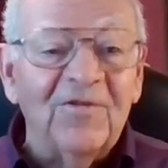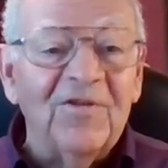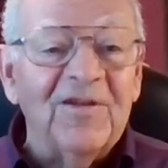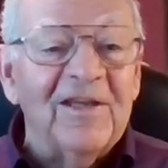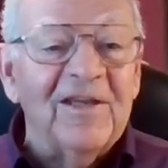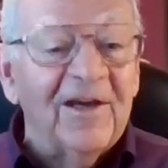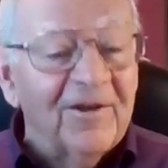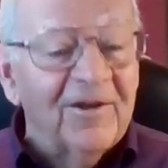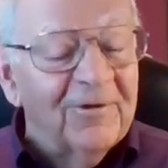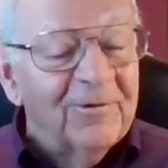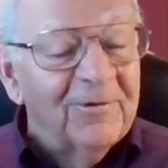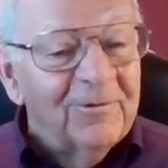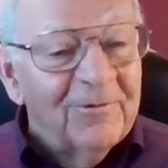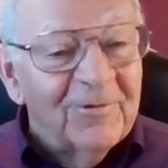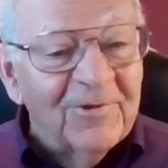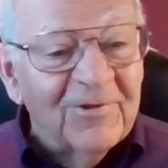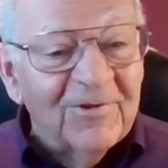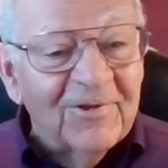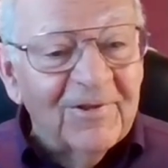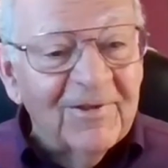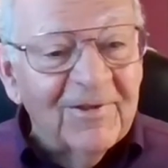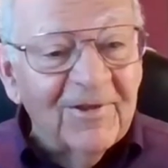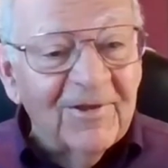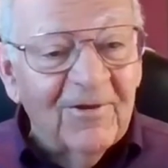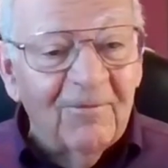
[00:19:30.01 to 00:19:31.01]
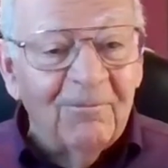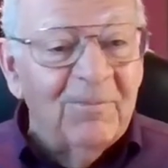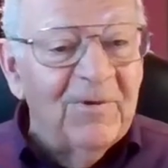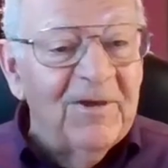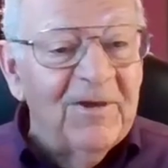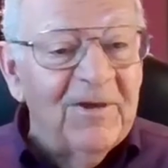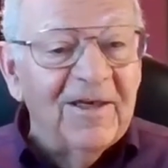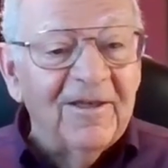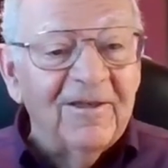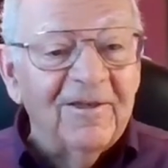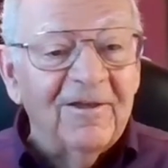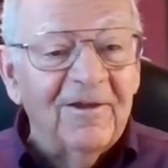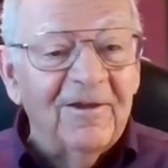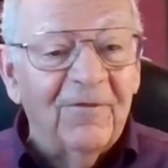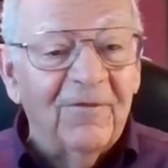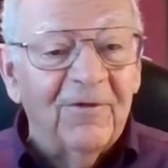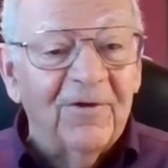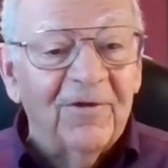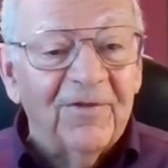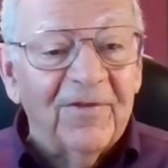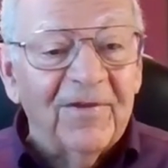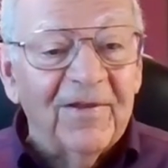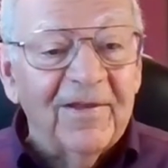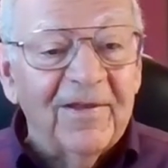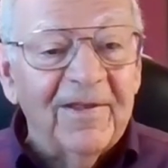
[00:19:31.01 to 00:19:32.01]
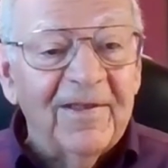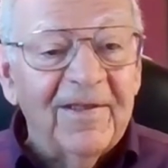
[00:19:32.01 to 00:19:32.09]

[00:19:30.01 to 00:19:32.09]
of the others, completely different.